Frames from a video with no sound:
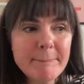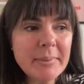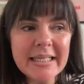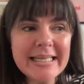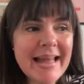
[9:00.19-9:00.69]

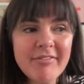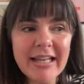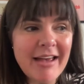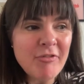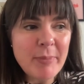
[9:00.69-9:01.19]
but it never
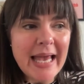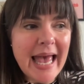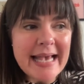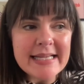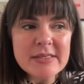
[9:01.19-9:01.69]
left me. It
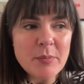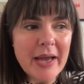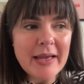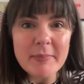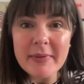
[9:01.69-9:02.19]
ate
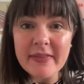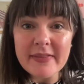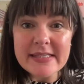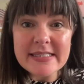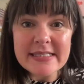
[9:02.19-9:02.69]
away at me that this